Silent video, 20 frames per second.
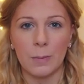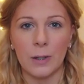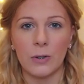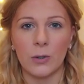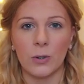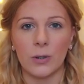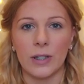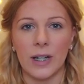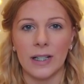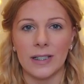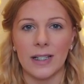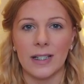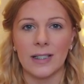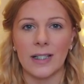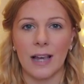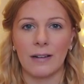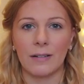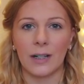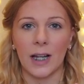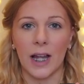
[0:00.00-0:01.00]
but not
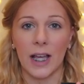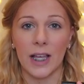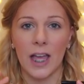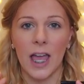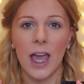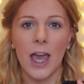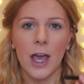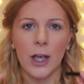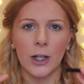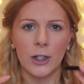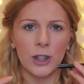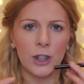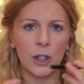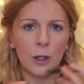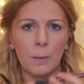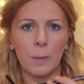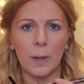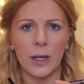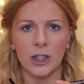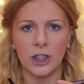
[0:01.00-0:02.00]
necessarily like
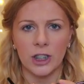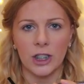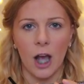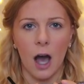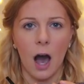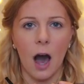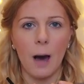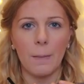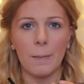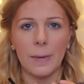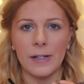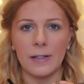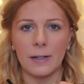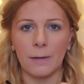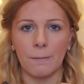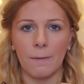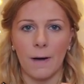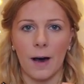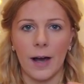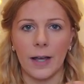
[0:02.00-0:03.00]
super sharp and
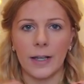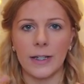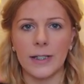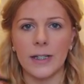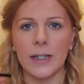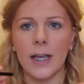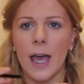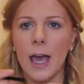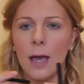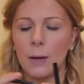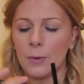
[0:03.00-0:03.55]
defined,